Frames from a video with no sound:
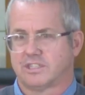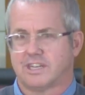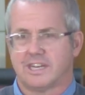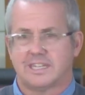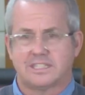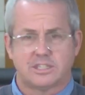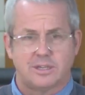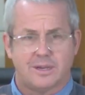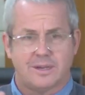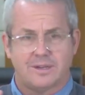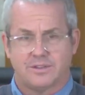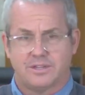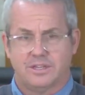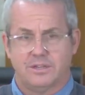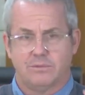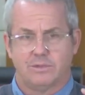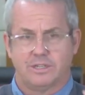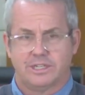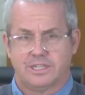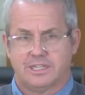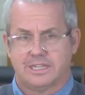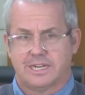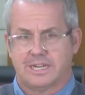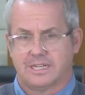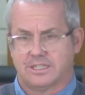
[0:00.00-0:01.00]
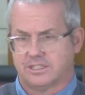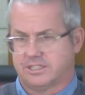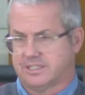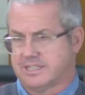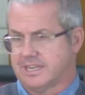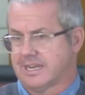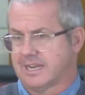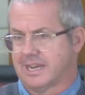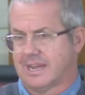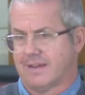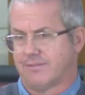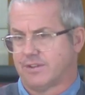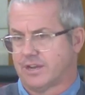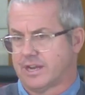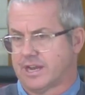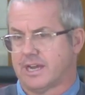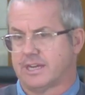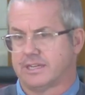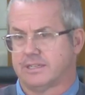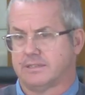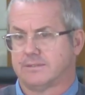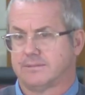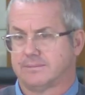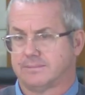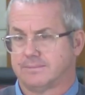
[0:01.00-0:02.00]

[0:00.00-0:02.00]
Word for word: So that's how I think we need to understand love and hate.